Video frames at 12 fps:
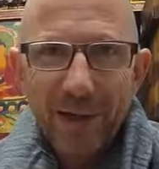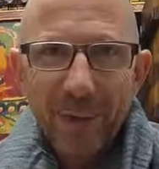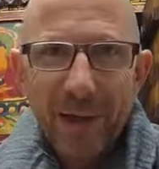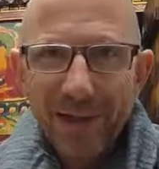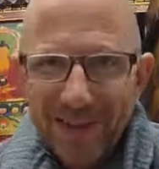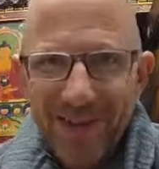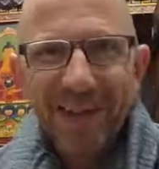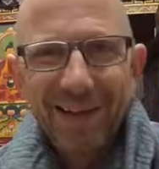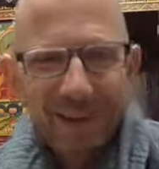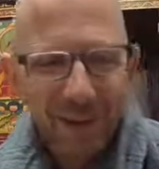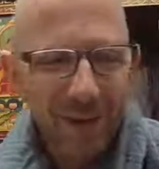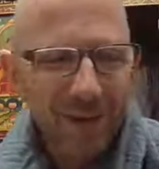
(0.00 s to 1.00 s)
I don't mind telling
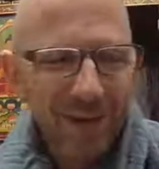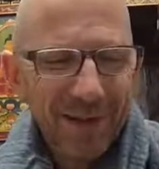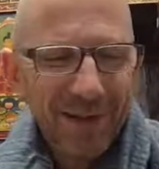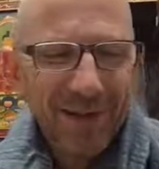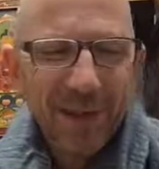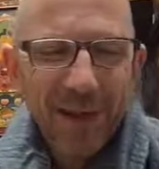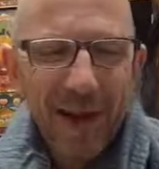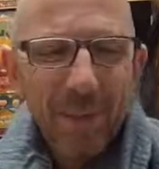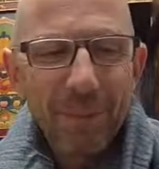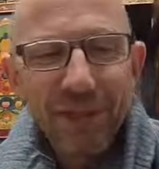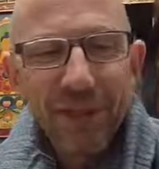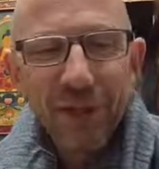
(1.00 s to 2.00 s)
you the
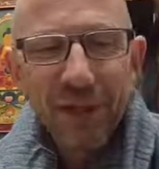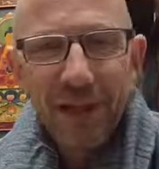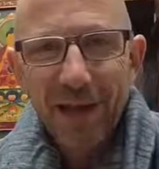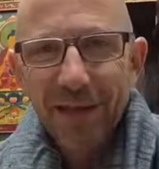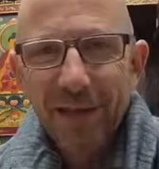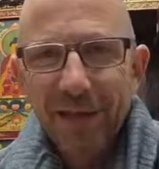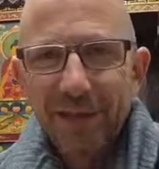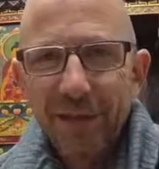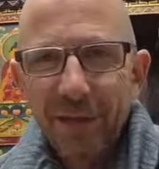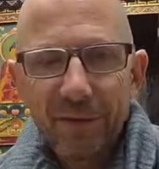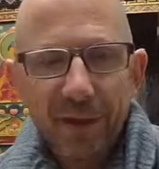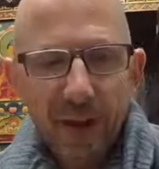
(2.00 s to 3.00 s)
competition on
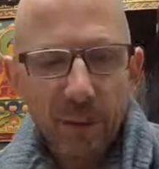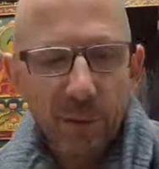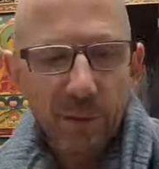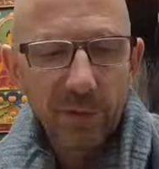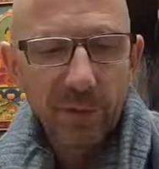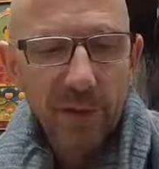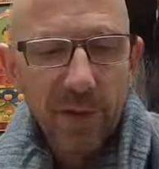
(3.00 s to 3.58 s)
antique singing bowls.